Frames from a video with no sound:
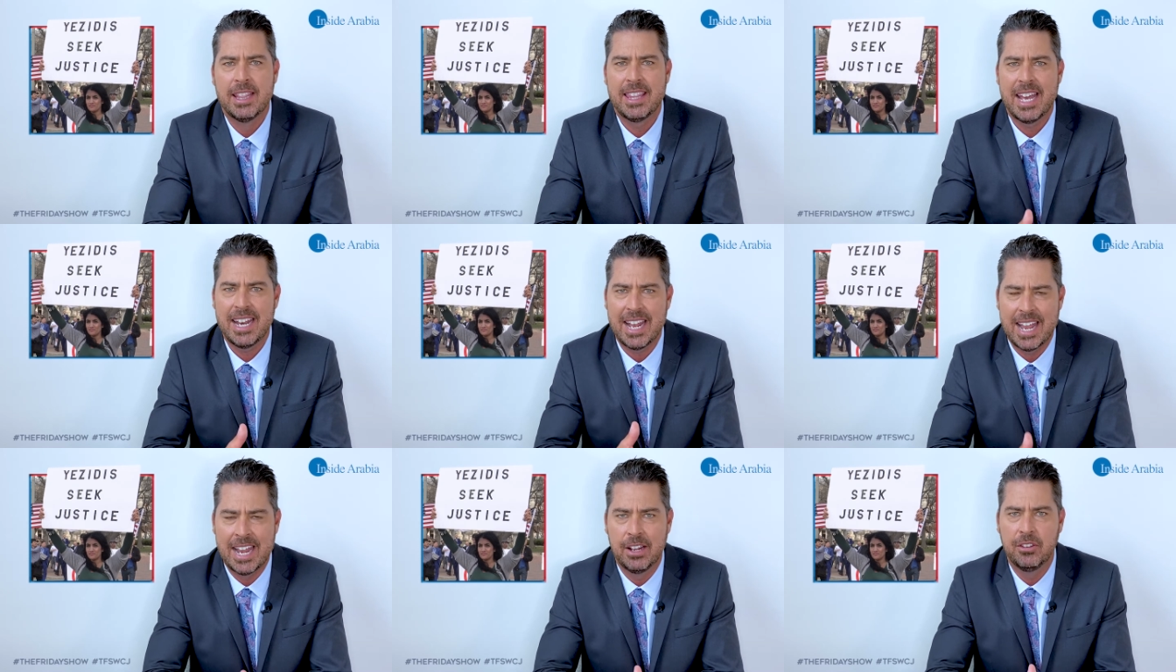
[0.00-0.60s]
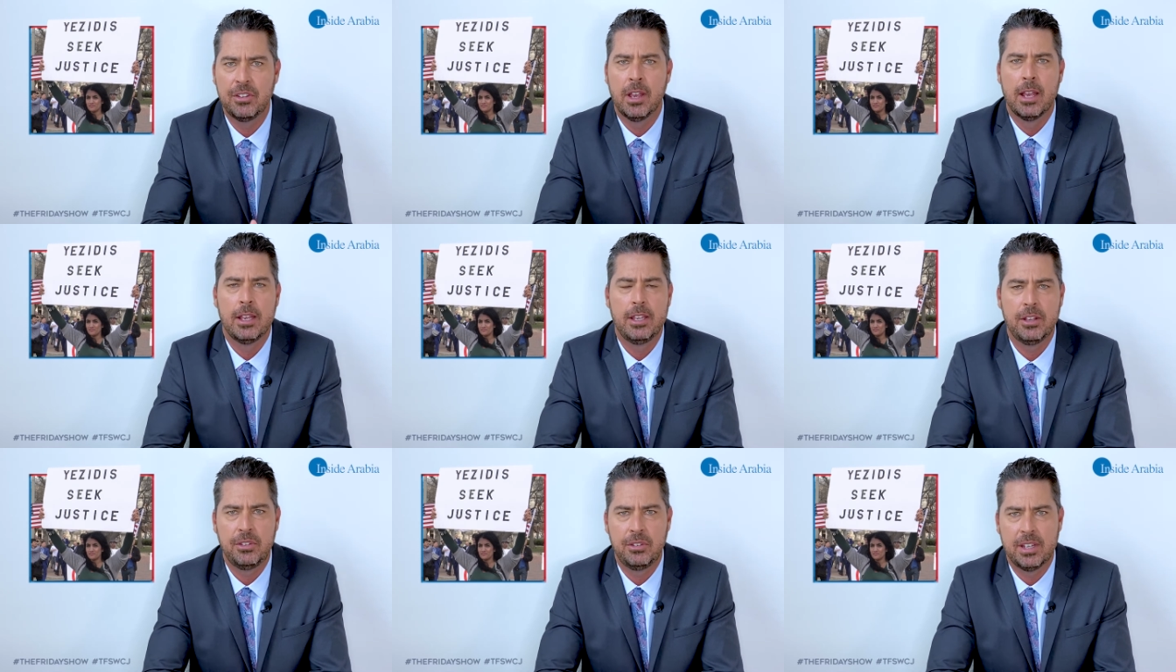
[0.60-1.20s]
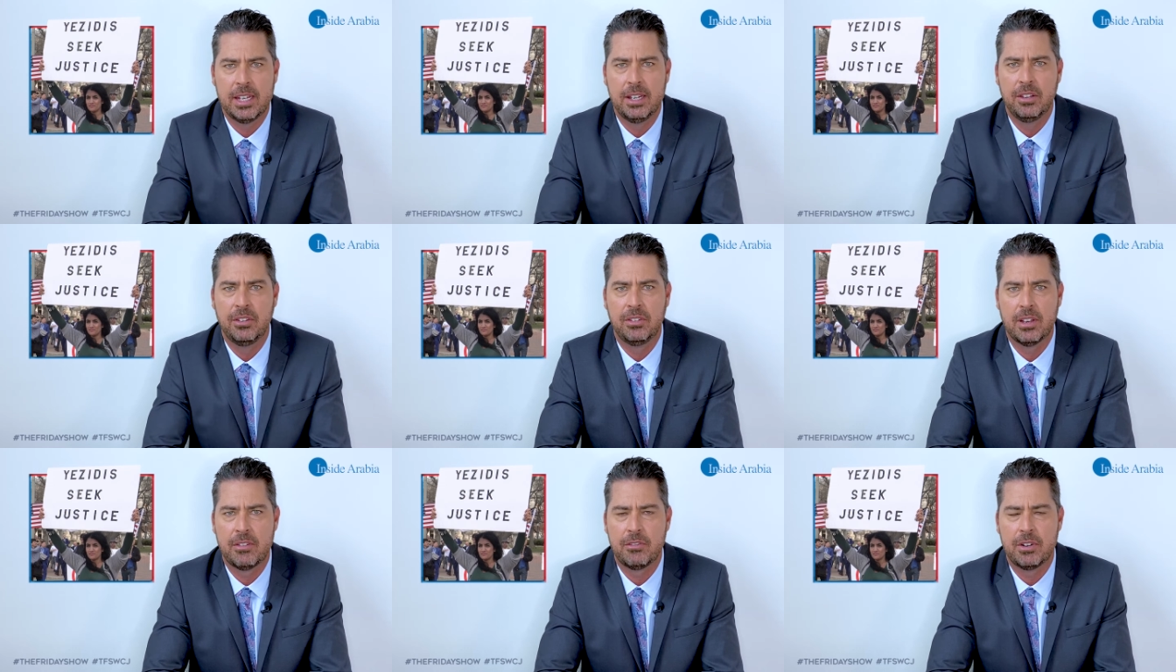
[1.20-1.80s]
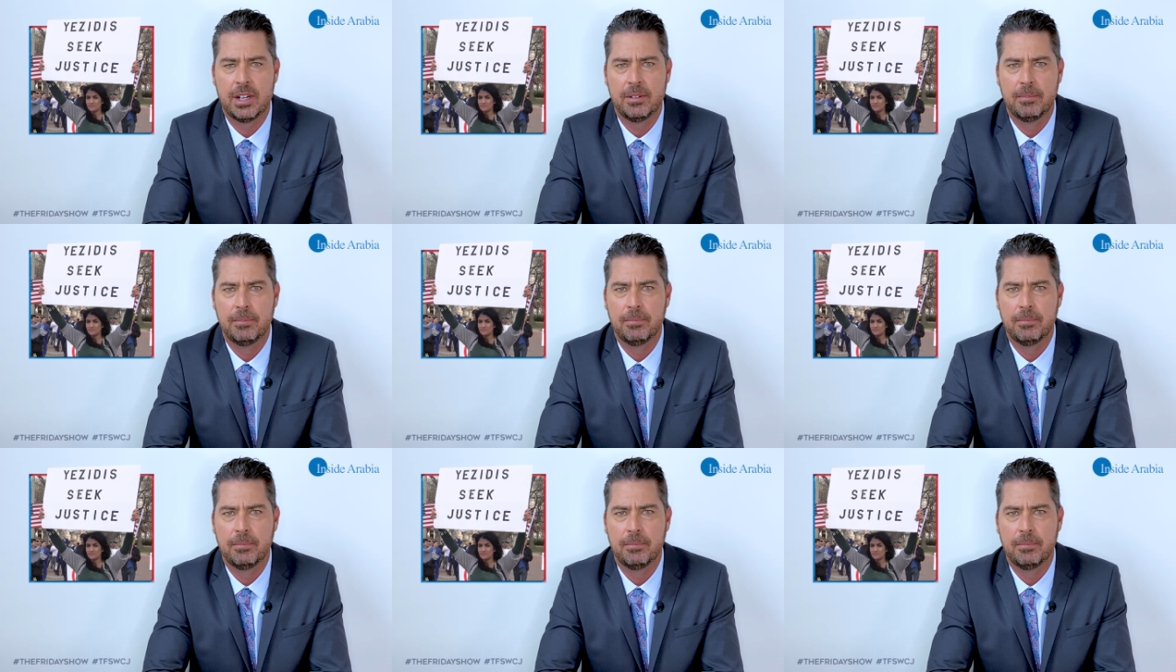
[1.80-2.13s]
that ends Yazidi suffering.